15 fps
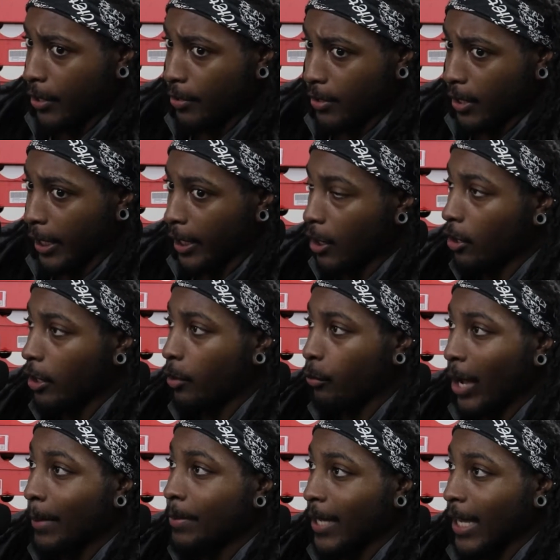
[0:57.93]
like literally
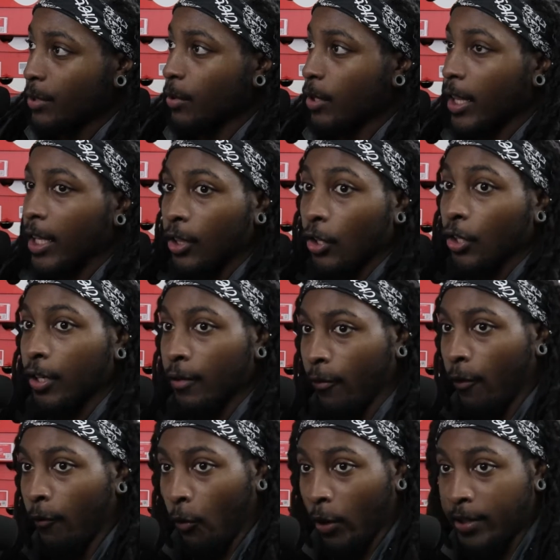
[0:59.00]
websites where they're like looking
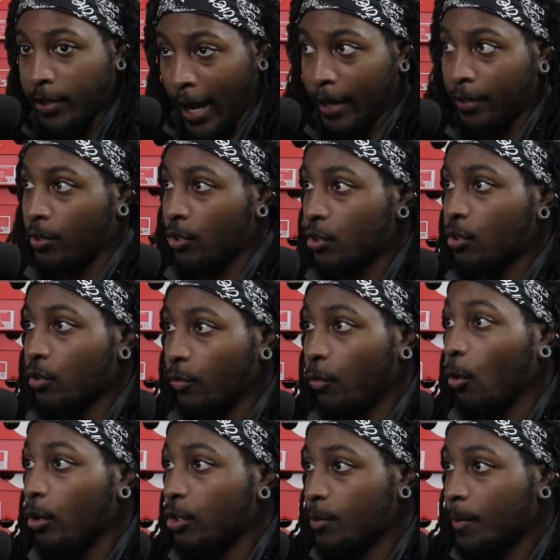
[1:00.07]
for voice actors
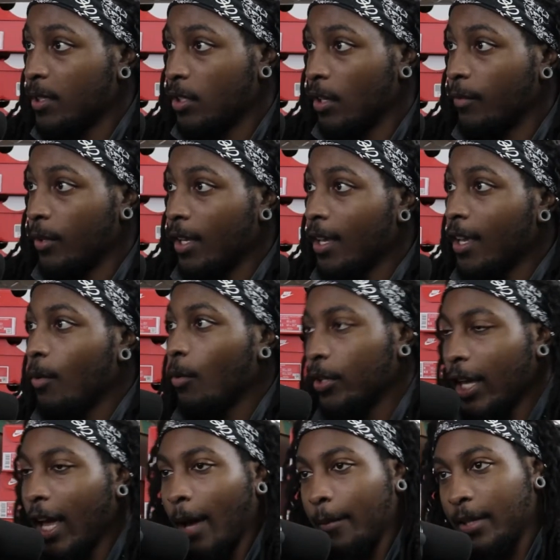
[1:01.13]
for specific, I don't know. Well,
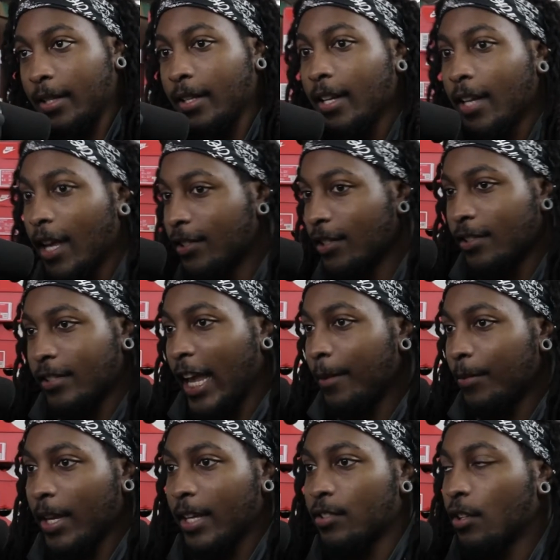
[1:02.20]
yeah, I mean, it's the
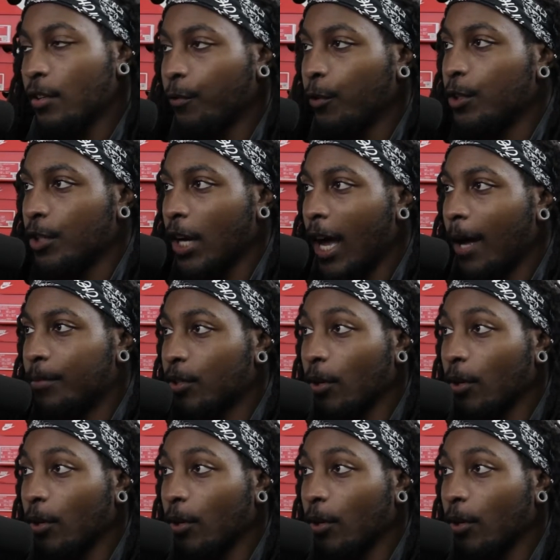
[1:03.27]
same thing as looking for a job.